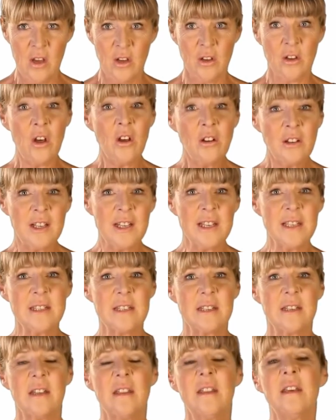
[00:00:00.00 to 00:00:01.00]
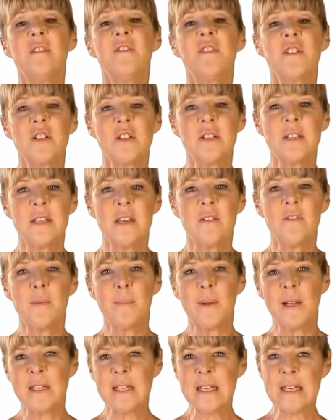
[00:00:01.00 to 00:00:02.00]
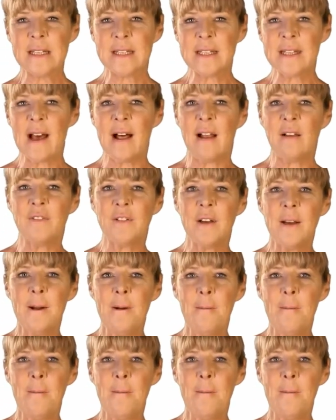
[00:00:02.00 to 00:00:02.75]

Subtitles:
not least the efficiency of the building itself